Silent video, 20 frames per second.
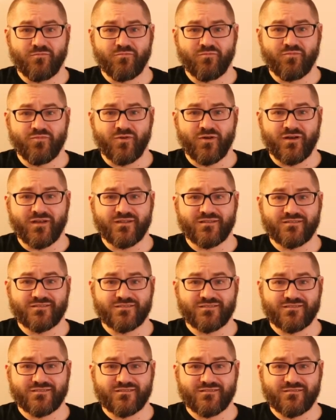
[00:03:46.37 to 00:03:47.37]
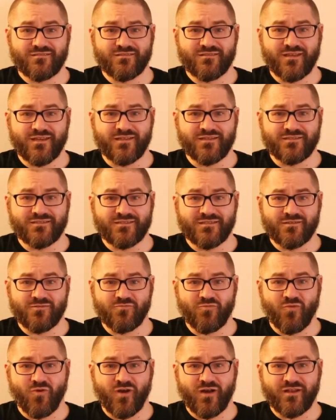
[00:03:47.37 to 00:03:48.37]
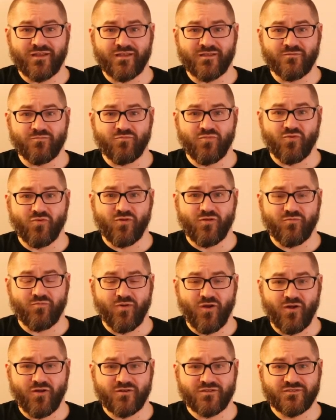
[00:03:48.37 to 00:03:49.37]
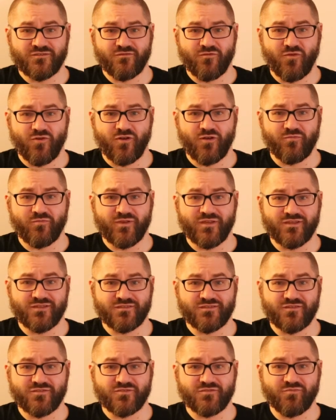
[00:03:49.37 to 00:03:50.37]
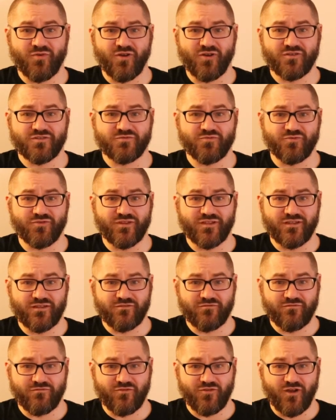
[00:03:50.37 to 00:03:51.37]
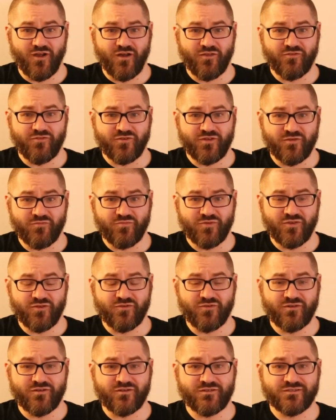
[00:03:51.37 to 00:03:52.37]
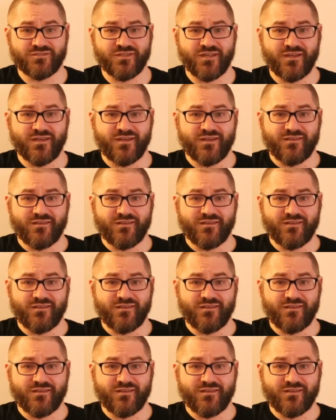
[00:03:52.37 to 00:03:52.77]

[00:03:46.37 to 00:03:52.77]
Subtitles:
But they didn't want to import parts for it because those parts were needed for other computers.